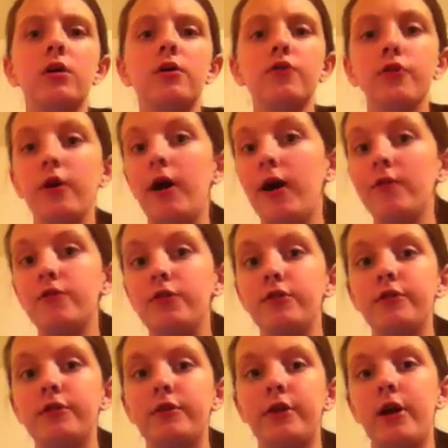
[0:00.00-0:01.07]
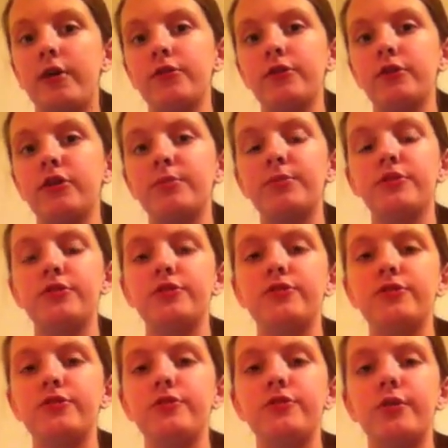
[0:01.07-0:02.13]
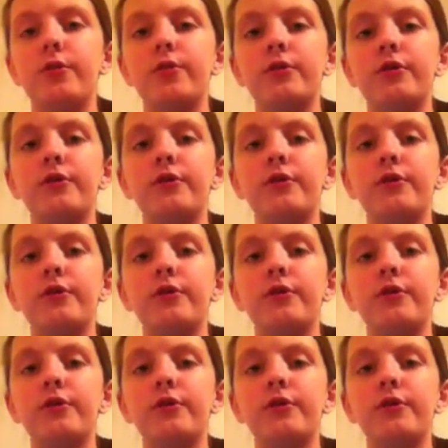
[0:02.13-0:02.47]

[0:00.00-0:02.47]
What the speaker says: They're obviously Catholic. They just don't want